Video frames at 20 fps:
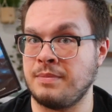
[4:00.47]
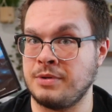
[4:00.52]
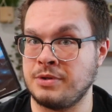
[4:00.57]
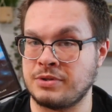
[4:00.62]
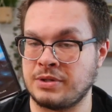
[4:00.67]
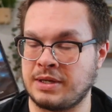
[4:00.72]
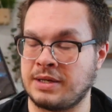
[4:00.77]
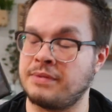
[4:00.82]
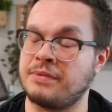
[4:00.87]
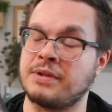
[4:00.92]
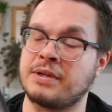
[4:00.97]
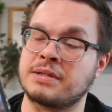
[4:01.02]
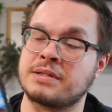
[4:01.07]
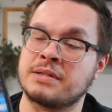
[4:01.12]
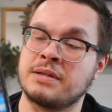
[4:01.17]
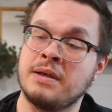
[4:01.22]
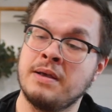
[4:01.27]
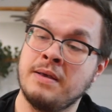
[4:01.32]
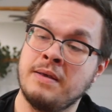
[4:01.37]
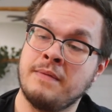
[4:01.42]
music in this.
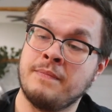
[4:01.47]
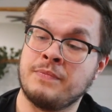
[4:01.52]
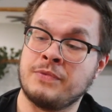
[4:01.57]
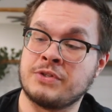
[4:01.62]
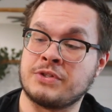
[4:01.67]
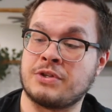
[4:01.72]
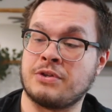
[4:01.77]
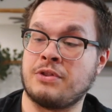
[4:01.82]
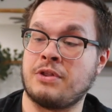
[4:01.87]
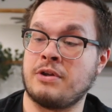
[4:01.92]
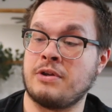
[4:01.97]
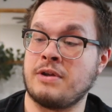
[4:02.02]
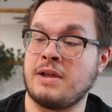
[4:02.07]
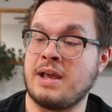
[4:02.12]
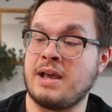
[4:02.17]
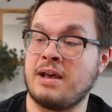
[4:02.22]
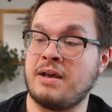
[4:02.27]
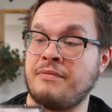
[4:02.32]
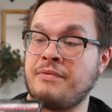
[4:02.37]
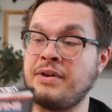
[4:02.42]
So there you
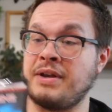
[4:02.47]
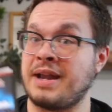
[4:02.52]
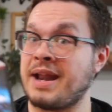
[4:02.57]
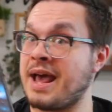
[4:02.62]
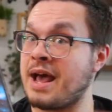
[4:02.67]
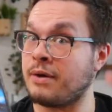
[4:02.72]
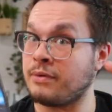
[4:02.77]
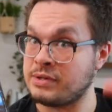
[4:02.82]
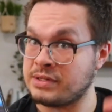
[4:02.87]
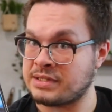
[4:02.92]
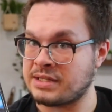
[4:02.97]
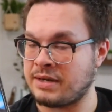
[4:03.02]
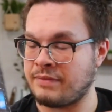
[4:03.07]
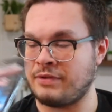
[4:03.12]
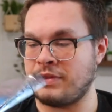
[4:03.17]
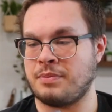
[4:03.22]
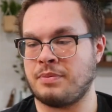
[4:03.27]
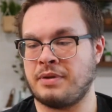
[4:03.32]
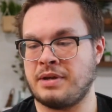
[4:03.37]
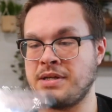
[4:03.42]
have, now in
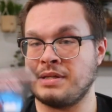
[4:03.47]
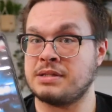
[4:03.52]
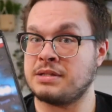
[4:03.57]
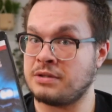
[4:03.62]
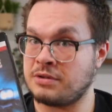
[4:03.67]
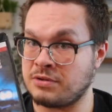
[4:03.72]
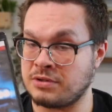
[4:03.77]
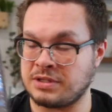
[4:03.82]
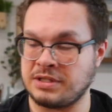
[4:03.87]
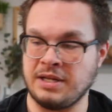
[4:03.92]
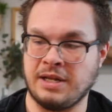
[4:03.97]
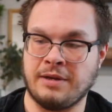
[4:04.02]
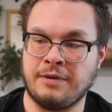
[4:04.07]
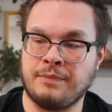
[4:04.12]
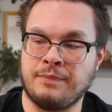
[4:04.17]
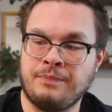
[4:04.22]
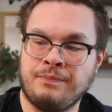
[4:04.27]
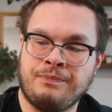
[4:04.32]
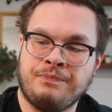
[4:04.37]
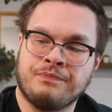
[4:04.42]
7th place, Christine.
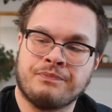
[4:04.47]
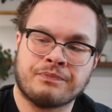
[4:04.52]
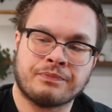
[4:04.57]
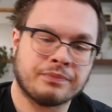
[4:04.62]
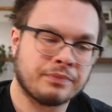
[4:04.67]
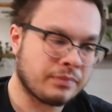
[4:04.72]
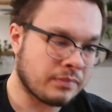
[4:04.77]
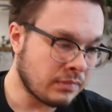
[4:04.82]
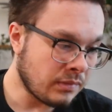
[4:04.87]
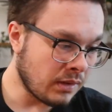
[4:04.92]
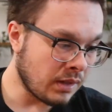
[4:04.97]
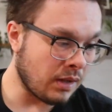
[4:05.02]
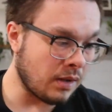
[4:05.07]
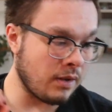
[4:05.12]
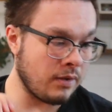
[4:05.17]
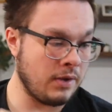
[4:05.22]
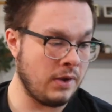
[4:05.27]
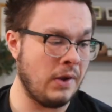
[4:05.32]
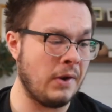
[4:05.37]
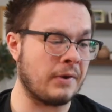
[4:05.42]

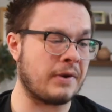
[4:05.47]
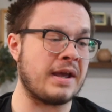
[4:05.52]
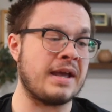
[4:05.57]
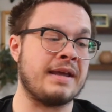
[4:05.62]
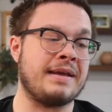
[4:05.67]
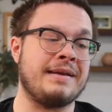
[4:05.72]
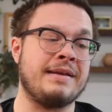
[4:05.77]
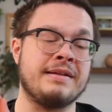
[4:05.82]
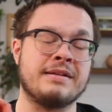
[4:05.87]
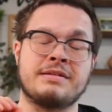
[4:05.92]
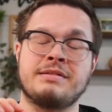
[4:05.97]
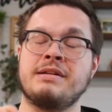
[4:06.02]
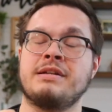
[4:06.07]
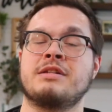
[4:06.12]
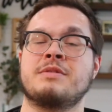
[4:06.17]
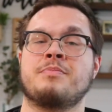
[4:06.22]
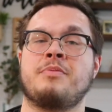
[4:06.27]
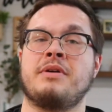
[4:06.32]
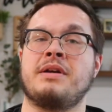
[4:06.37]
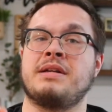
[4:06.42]
Okay, in
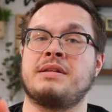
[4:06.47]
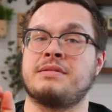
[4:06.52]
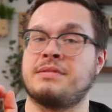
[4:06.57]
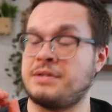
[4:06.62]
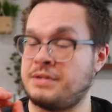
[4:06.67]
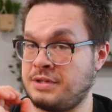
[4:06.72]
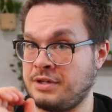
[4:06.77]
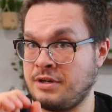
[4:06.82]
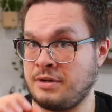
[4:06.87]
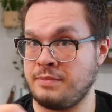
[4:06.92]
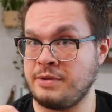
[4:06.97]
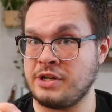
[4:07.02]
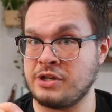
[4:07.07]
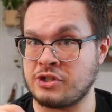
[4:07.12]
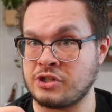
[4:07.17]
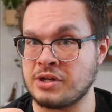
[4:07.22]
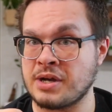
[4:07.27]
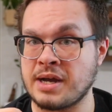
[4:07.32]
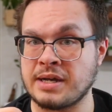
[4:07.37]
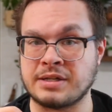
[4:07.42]
6th place, this is going to be a
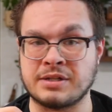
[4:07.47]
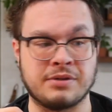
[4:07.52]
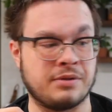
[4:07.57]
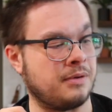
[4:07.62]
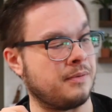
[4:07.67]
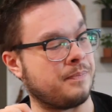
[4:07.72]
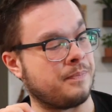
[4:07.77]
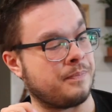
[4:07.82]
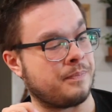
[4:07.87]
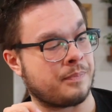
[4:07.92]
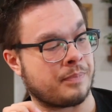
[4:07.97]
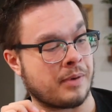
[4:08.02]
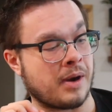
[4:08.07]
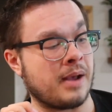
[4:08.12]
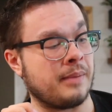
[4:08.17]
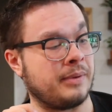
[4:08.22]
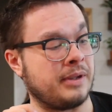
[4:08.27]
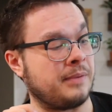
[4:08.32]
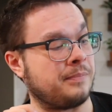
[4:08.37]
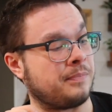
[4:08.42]
shock to
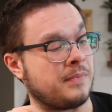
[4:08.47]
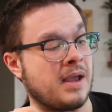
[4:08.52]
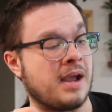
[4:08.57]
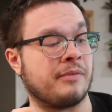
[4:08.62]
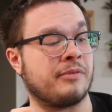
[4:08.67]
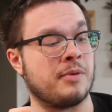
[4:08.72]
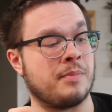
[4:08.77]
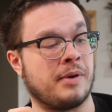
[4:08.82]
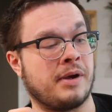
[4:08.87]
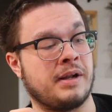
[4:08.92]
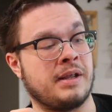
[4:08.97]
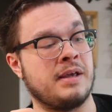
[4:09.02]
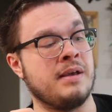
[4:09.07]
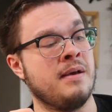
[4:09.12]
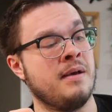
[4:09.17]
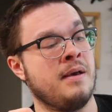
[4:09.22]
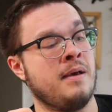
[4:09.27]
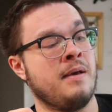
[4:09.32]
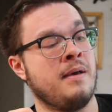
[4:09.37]
probably everybody,